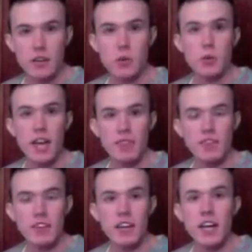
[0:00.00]
or
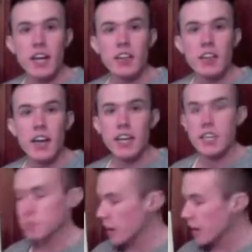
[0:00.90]
whatever that
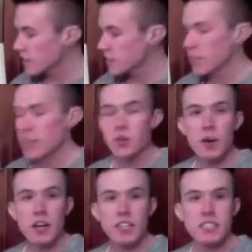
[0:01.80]
is painted that you
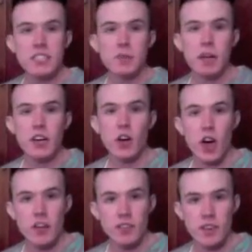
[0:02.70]
want to take the paint
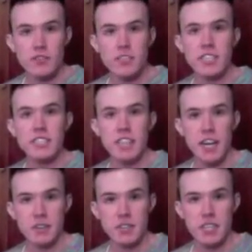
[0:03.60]
off of to get
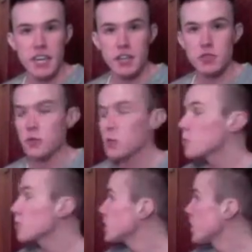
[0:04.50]
down to the natural
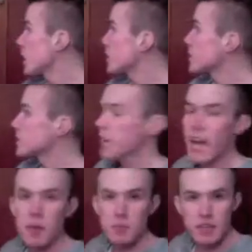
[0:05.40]
wood, like this
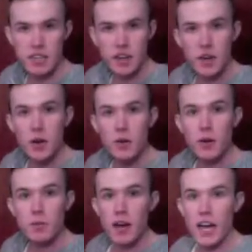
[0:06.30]
cabinet
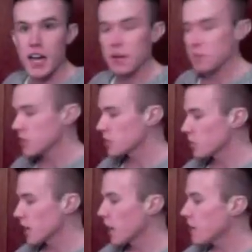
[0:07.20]
right behind me. So
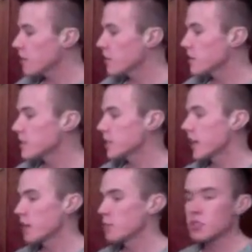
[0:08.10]
what I have here is a
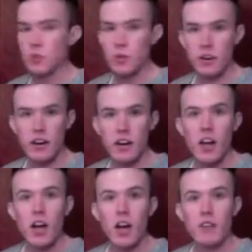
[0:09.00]
cabinet door
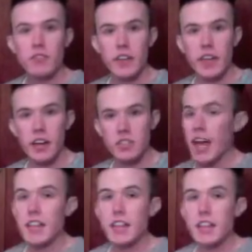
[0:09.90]
off of a
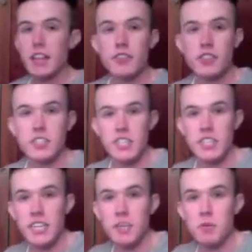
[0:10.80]
hutch. And the first
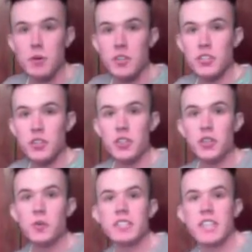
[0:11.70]
technique I'm going to show
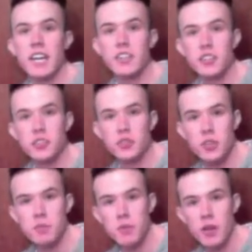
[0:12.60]
you is how to strip